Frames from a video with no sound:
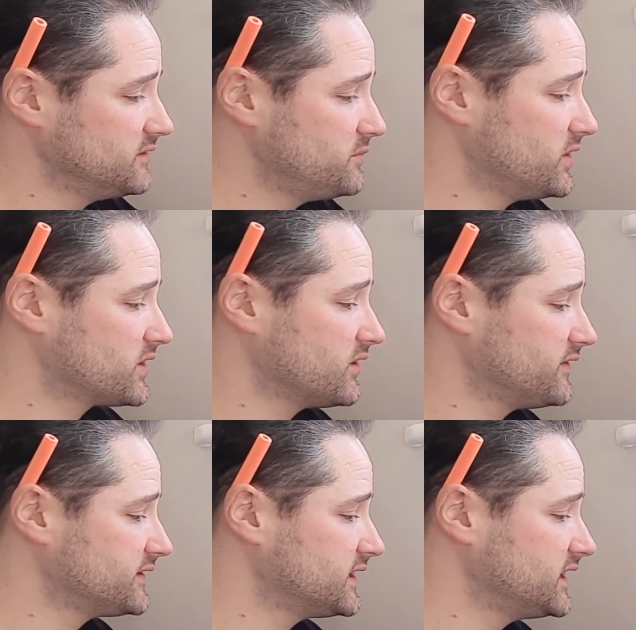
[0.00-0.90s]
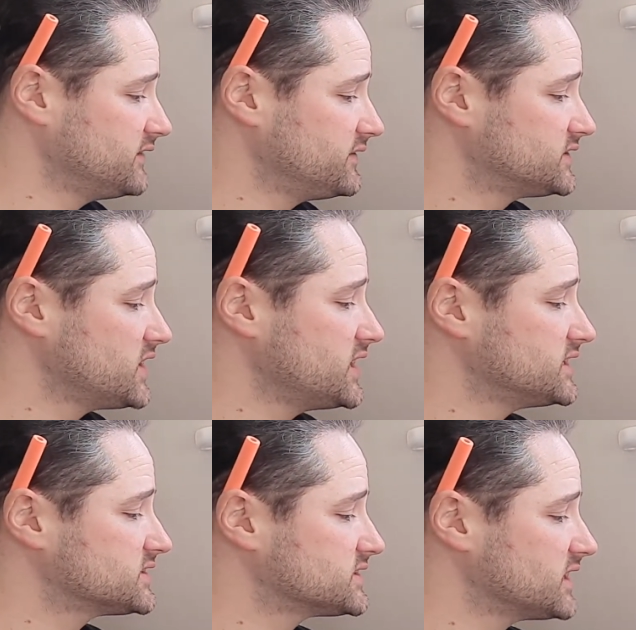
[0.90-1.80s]
Put a cloth underneath, you turn it
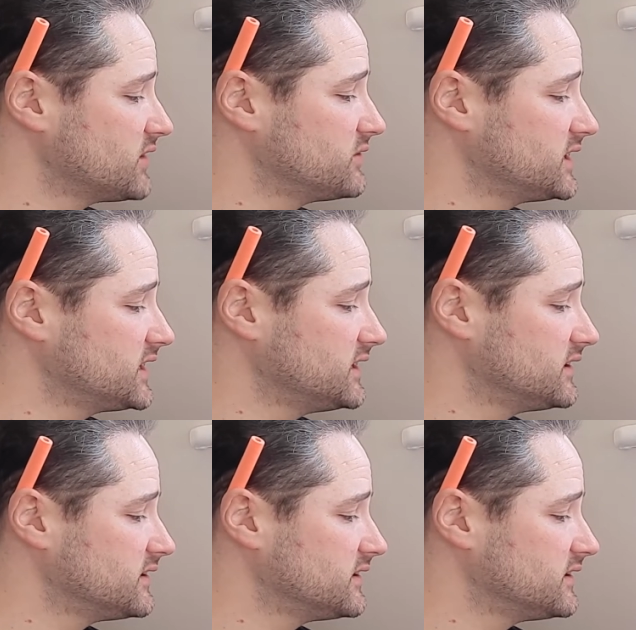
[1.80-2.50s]
slowly,